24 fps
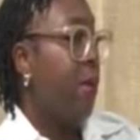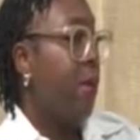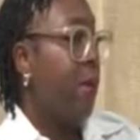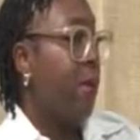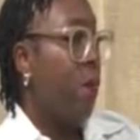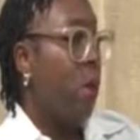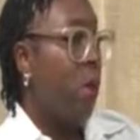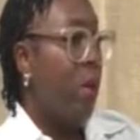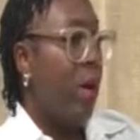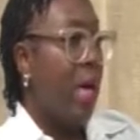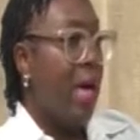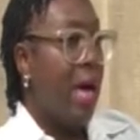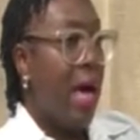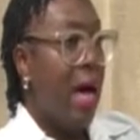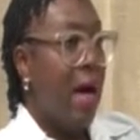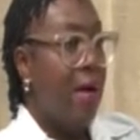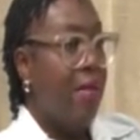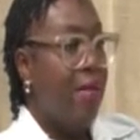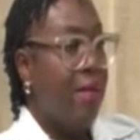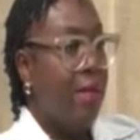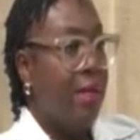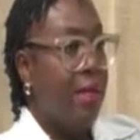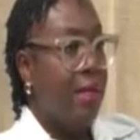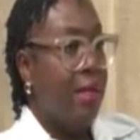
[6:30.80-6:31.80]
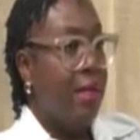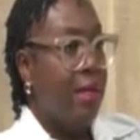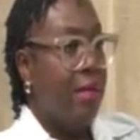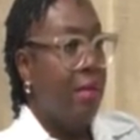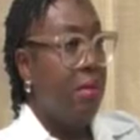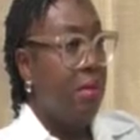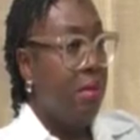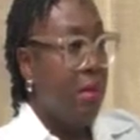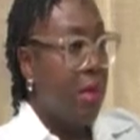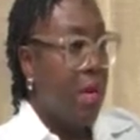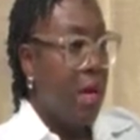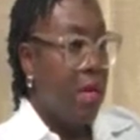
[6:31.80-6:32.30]
we have, and
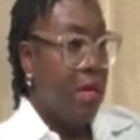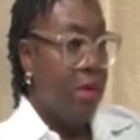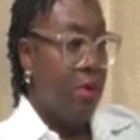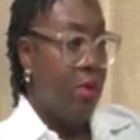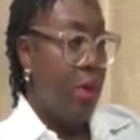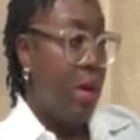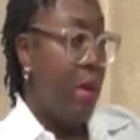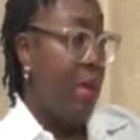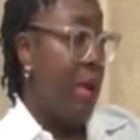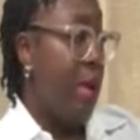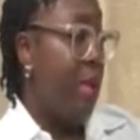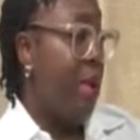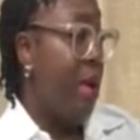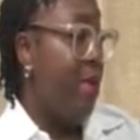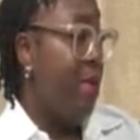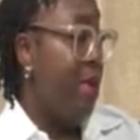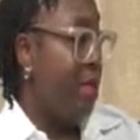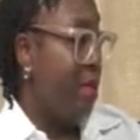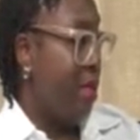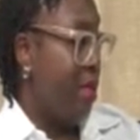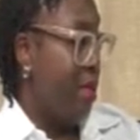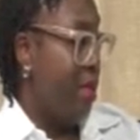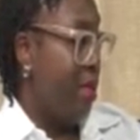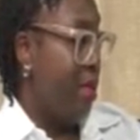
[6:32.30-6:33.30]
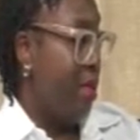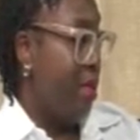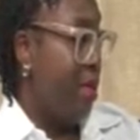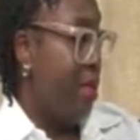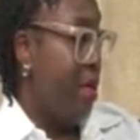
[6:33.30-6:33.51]
I just went about my business.